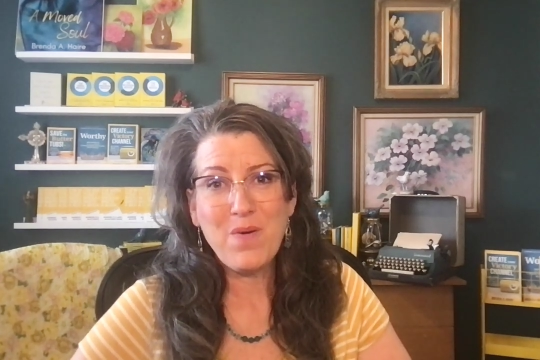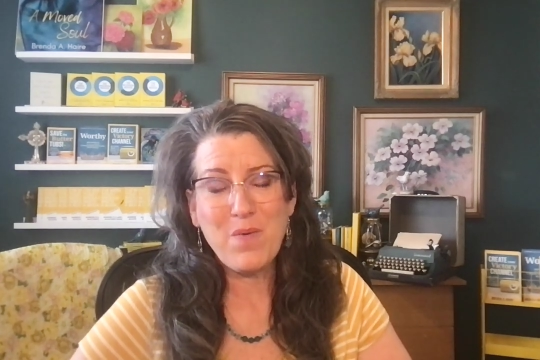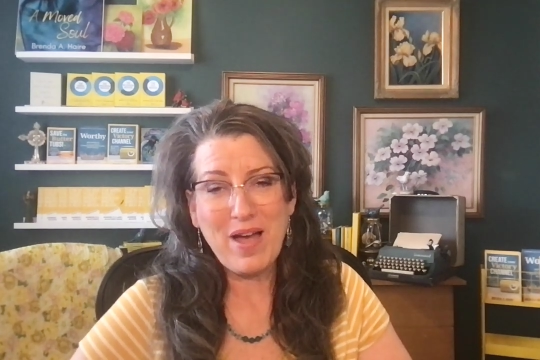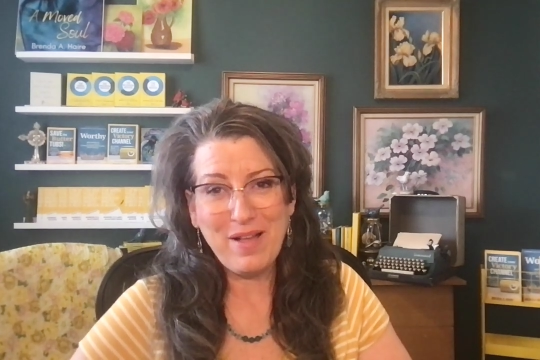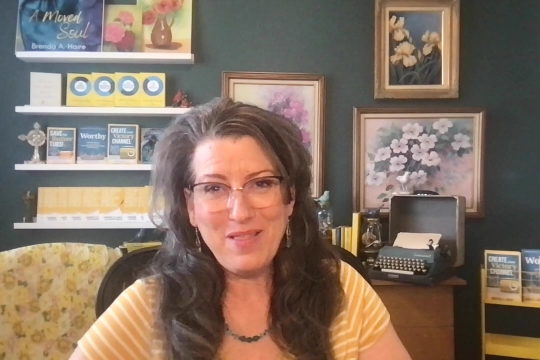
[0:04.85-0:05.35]

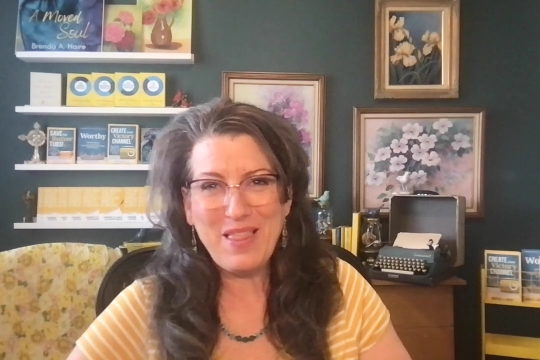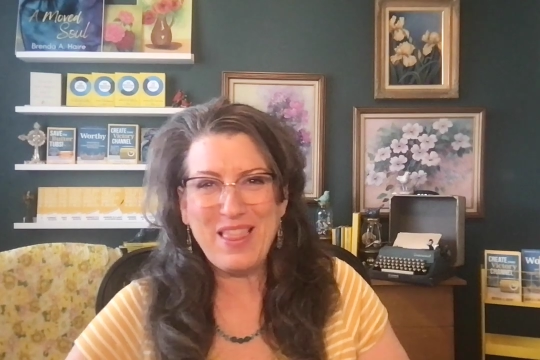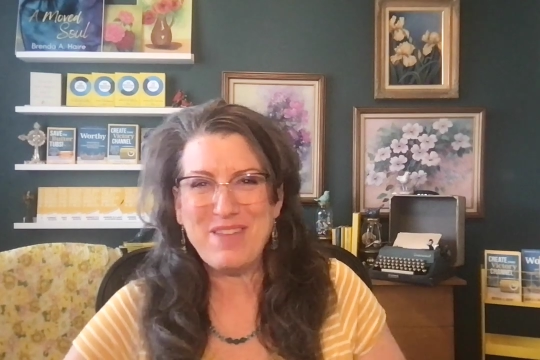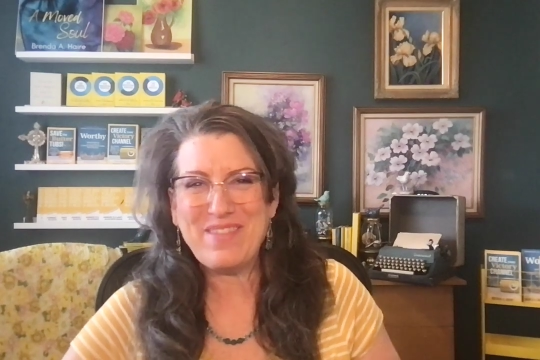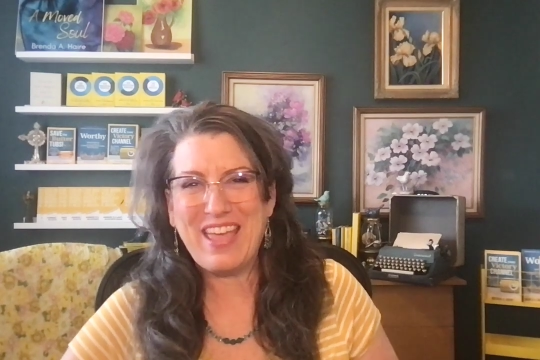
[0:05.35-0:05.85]
Well,
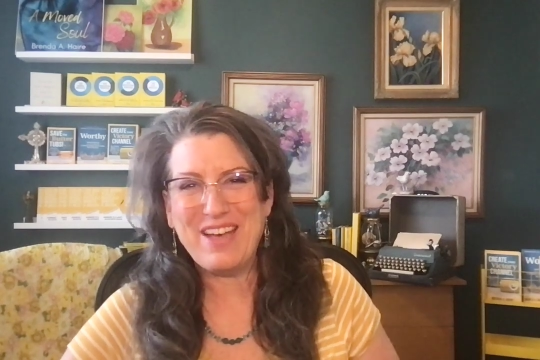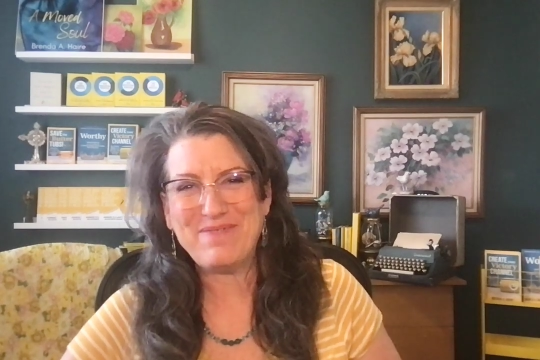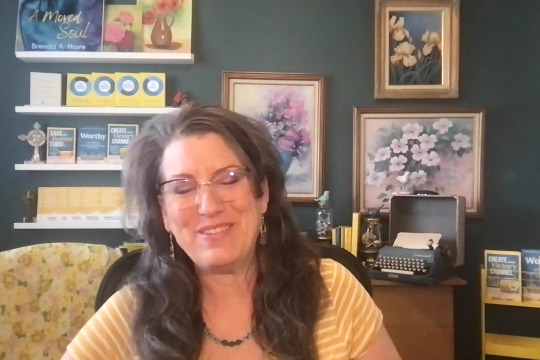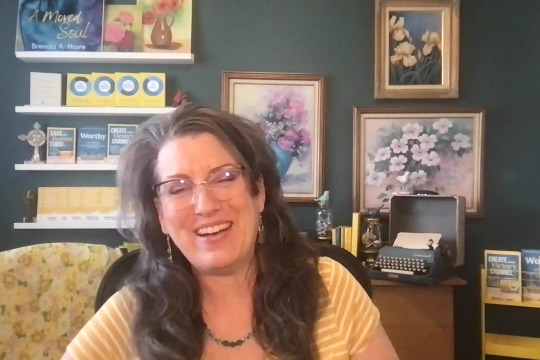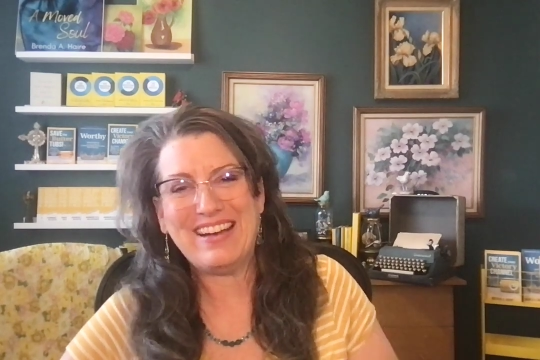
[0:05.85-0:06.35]
let me
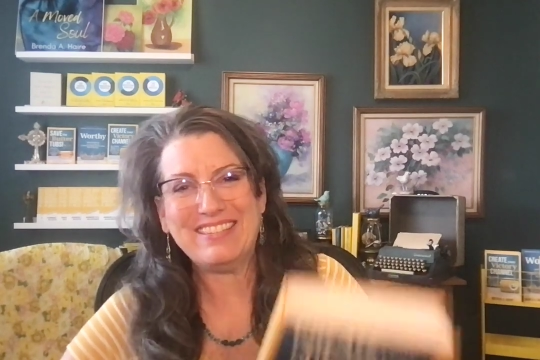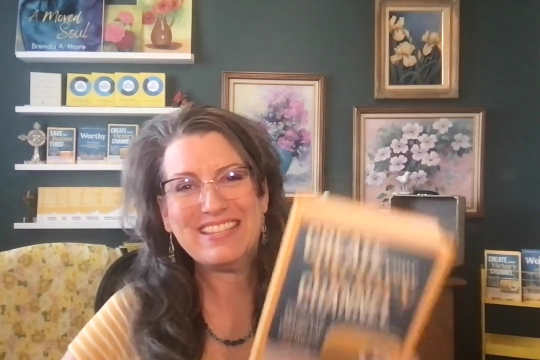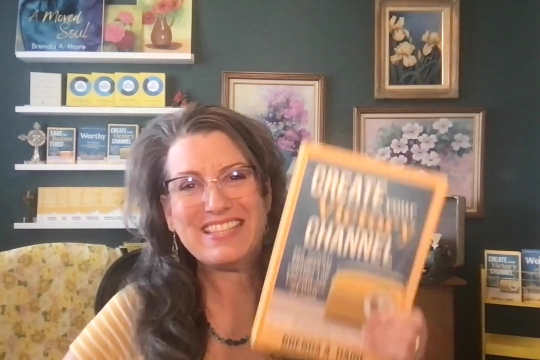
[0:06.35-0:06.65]
help you out.